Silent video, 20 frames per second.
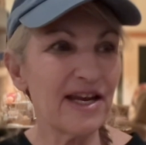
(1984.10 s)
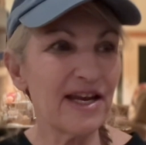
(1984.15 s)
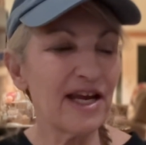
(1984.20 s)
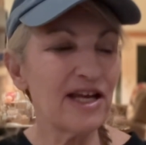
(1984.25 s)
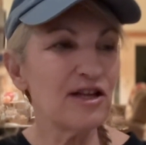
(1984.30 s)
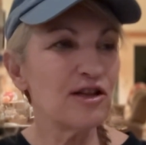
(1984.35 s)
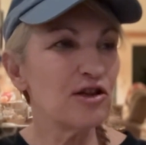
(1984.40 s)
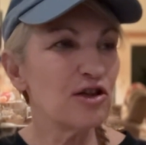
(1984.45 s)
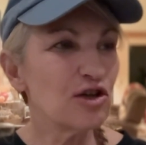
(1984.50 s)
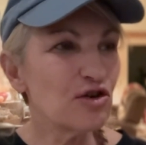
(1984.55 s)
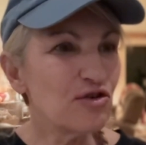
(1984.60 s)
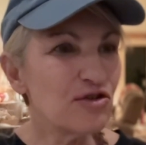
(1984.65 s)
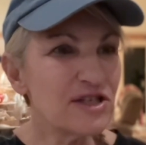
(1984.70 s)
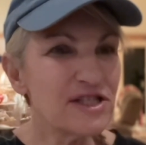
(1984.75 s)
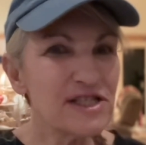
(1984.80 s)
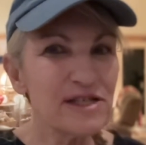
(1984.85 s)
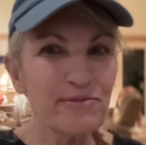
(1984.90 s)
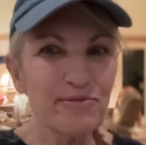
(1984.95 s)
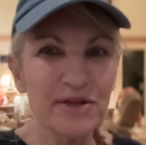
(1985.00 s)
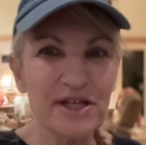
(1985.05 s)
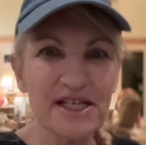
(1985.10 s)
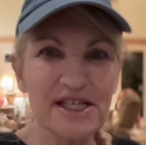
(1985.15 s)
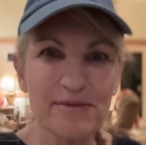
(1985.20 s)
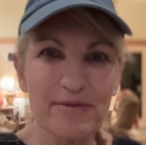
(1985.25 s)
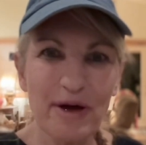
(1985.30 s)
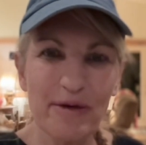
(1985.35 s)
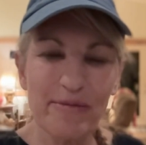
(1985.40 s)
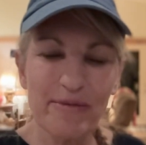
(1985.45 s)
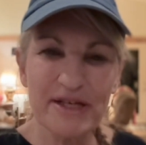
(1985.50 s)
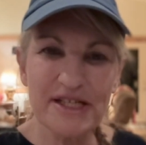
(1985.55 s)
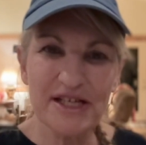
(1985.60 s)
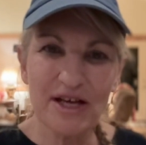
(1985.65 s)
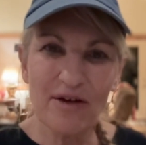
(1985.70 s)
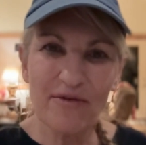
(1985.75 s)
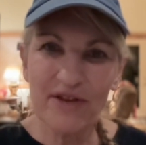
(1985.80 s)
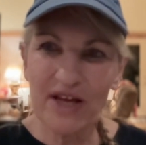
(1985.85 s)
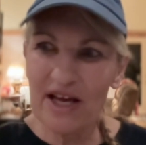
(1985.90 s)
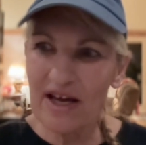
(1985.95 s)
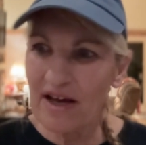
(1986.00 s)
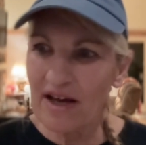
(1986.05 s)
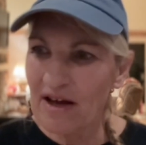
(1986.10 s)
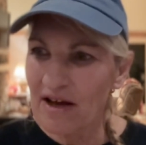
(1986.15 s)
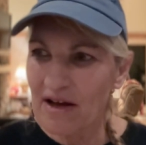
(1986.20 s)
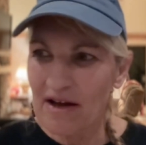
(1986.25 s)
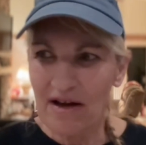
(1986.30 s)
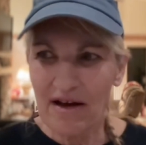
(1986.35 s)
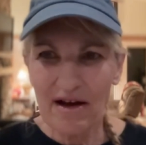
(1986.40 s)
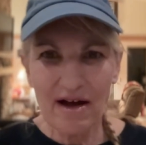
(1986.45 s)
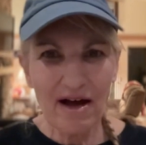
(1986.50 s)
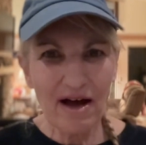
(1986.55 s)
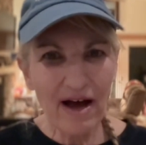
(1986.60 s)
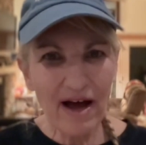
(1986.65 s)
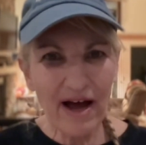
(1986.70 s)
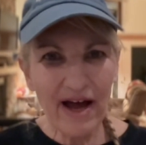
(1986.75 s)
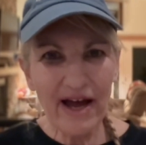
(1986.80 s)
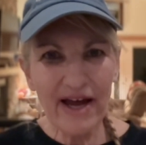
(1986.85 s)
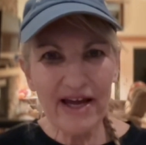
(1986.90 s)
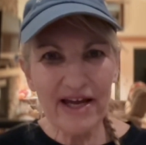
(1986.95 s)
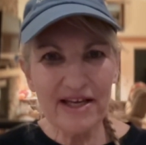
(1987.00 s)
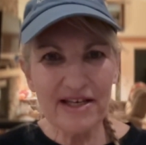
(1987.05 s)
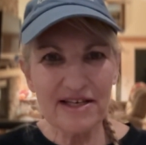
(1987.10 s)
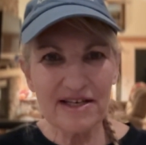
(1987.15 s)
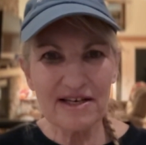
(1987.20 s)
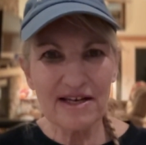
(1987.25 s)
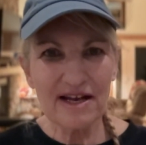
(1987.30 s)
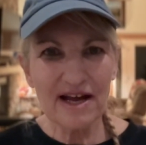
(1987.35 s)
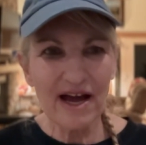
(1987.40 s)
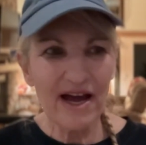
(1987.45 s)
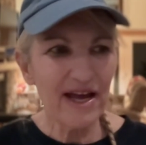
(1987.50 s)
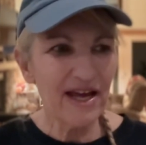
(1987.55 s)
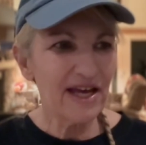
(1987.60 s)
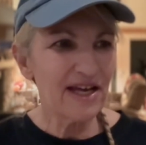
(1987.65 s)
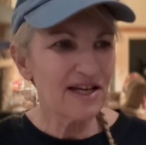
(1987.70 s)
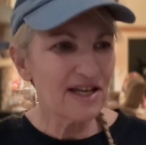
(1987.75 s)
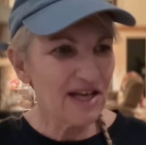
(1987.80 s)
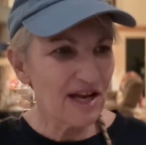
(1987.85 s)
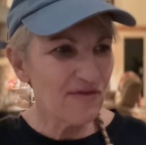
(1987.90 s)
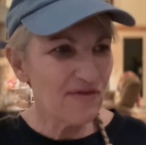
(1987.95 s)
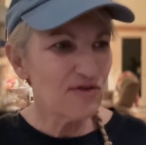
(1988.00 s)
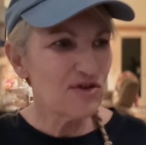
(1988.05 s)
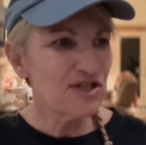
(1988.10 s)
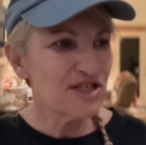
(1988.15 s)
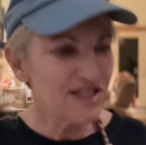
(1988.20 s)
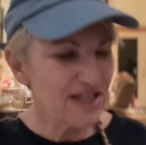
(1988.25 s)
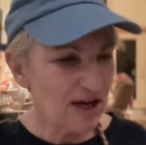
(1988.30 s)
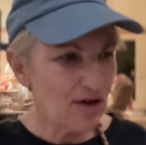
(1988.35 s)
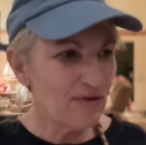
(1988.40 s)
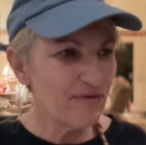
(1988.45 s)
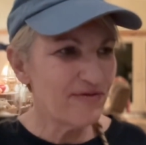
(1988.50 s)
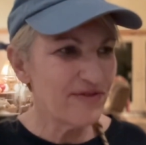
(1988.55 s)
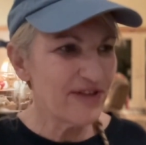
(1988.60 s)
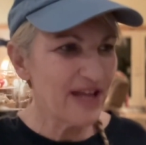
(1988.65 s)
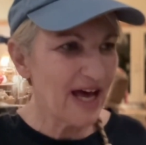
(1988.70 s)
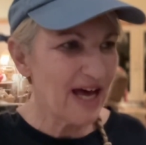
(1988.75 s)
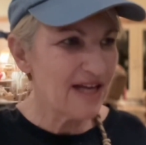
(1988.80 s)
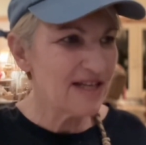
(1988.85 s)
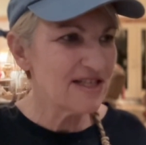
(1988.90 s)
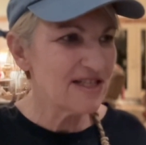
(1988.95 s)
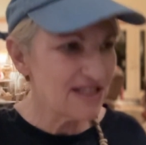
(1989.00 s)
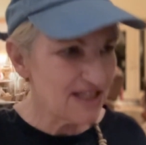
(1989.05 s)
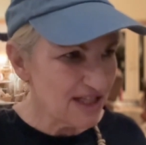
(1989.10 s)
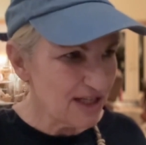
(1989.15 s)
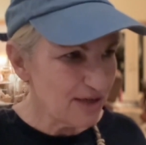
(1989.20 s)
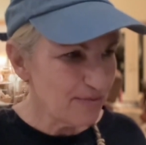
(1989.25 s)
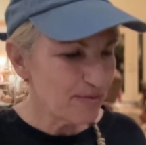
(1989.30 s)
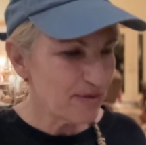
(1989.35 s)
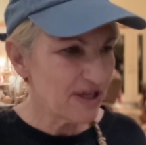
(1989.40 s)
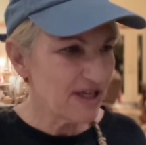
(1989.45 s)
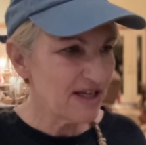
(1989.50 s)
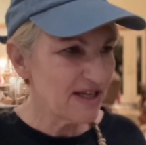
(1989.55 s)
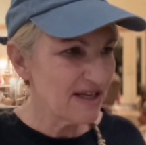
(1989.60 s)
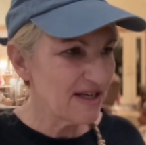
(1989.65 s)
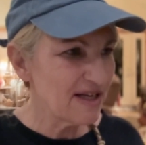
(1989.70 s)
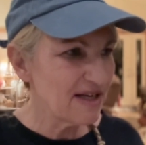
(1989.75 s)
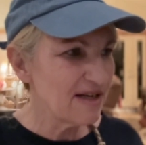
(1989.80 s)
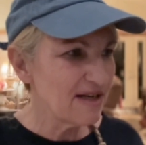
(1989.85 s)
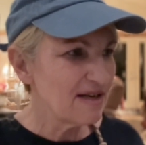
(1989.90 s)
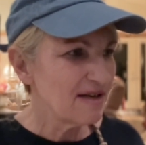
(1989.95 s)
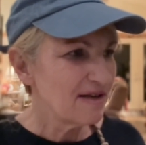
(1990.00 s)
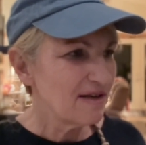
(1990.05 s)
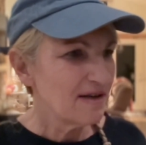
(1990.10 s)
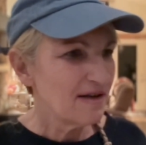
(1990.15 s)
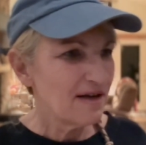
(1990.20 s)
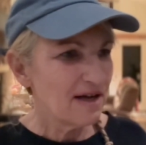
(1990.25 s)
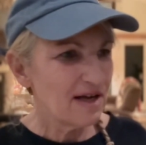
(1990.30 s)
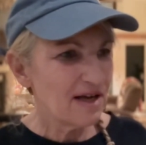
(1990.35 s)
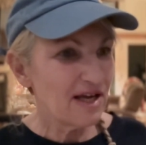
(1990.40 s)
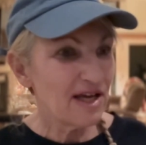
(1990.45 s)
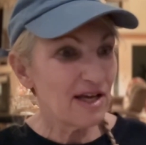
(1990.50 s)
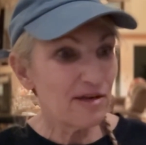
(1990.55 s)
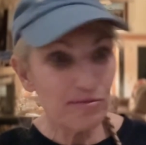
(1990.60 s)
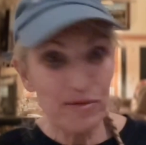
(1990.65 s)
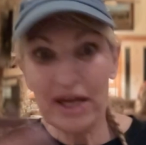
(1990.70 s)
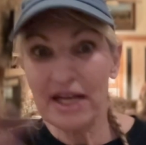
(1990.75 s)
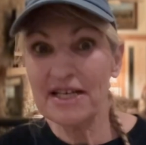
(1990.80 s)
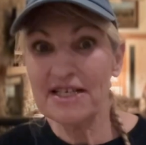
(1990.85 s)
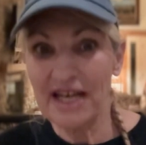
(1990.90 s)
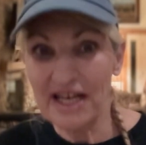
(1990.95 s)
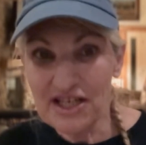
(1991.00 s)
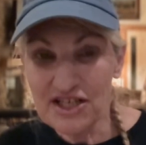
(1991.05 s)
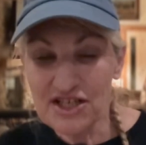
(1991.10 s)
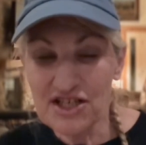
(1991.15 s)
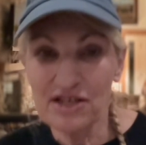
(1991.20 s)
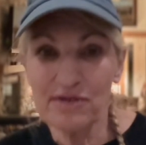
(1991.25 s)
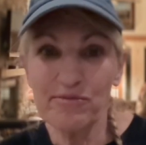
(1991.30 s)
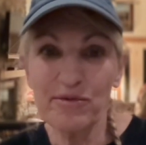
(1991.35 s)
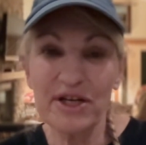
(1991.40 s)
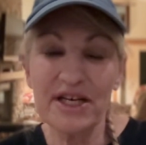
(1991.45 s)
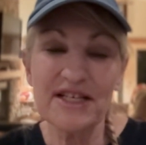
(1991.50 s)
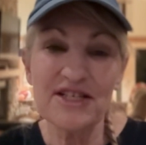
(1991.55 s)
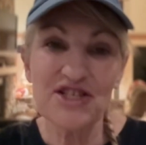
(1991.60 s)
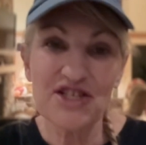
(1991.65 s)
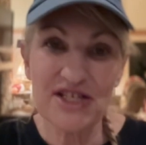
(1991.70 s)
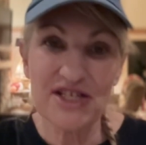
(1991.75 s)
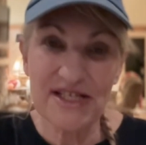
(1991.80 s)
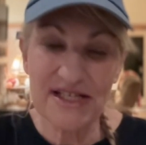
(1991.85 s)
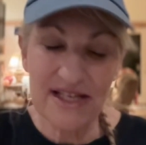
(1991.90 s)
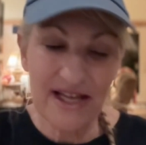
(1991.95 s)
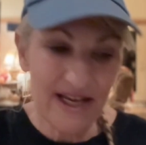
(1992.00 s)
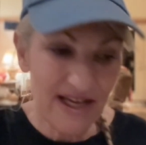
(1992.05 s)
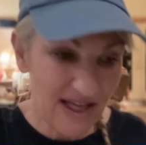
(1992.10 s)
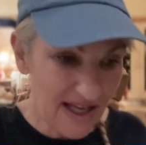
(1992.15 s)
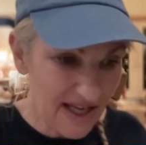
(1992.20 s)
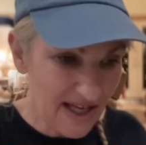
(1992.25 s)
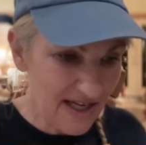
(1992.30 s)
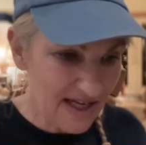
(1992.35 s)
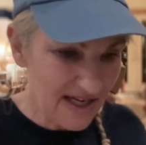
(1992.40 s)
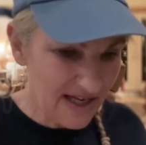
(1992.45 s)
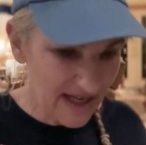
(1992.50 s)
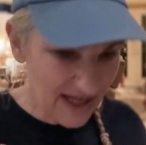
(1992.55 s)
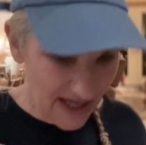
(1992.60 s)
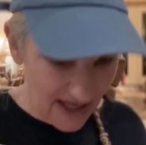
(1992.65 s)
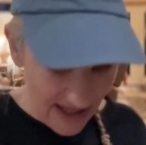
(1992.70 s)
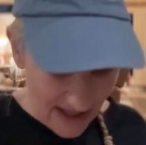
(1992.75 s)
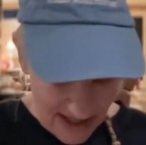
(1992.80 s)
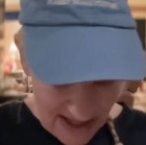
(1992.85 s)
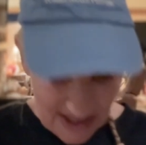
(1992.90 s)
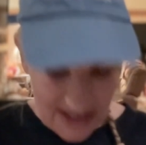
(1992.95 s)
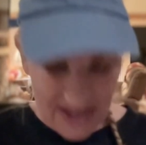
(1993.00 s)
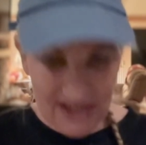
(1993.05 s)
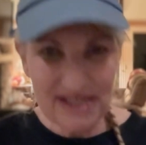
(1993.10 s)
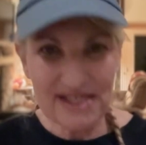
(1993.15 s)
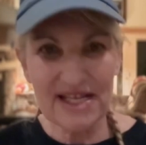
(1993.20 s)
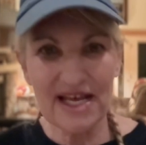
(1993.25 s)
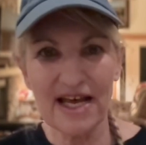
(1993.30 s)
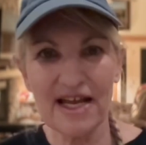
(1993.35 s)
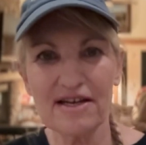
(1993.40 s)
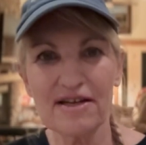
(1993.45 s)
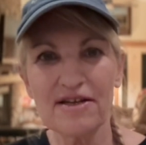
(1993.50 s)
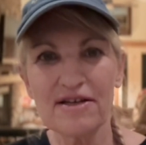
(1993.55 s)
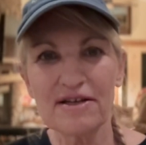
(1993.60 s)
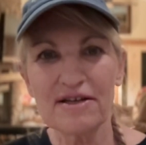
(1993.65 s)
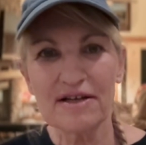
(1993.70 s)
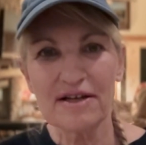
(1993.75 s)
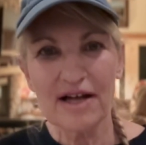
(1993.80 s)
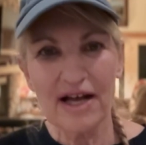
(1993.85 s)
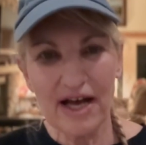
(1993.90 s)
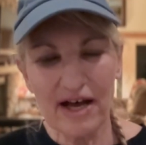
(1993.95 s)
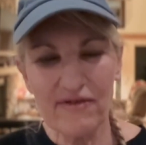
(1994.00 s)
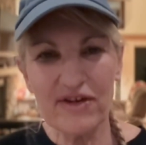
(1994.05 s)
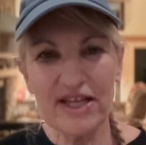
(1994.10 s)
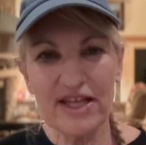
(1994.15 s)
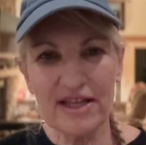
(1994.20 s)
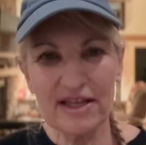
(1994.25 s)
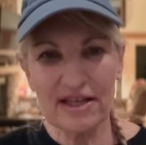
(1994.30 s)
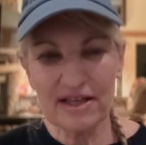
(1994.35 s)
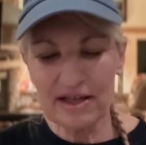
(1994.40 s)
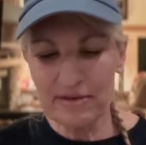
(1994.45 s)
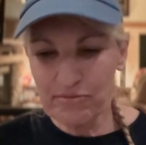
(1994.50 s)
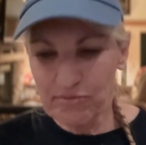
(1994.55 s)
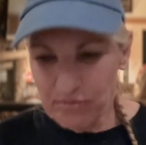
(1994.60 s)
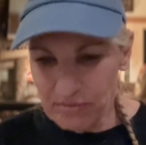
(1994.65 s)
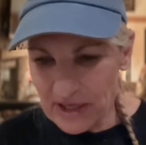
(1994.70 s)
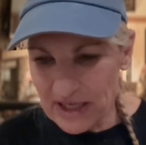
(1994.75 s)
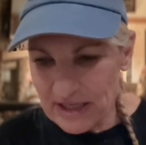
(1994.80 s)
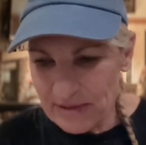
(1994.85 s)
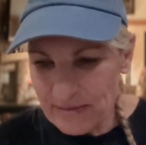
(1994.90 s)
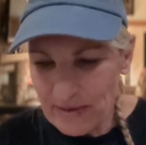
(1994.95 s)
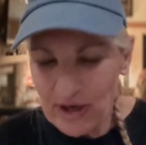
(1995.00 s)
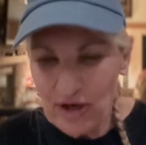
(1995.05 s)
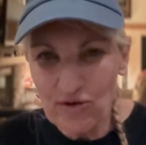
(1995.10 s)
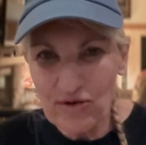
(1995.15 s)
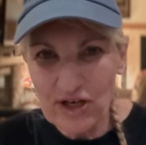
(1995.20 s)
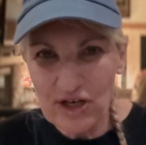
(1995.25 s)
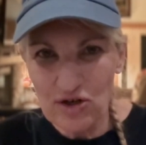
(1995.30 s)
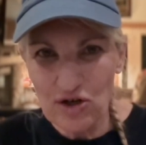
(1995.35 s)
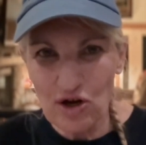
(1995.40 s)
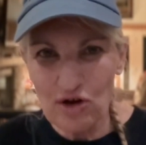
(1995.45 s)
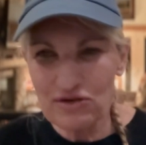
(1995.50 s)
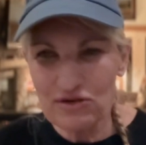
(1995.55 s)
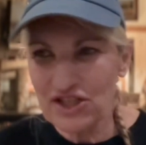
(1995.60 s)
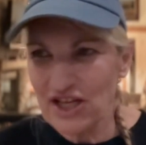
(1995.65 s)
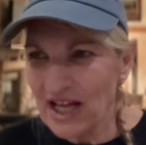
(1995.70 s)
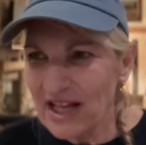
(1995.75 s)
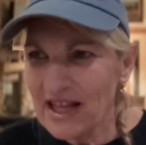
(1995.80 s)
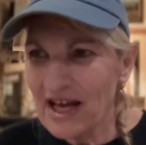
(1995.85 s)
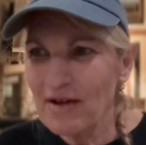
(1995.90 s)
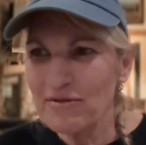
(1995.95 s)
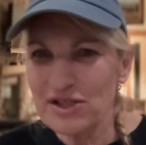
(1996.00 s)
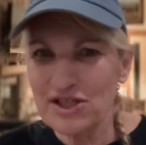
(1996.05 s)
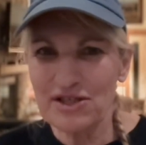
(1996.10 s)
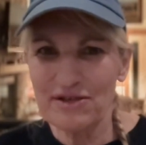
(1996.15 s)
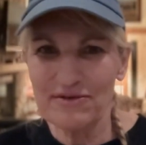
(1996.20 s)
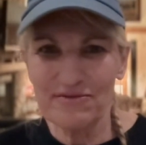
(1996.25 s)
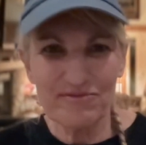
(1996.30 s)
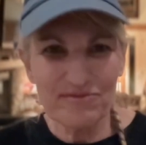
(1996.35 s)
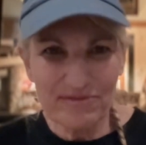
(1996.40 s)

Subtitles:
I learned some things about myself that I had never delved that deep in meditation, but in just like in this, that having as my own inner coach, that was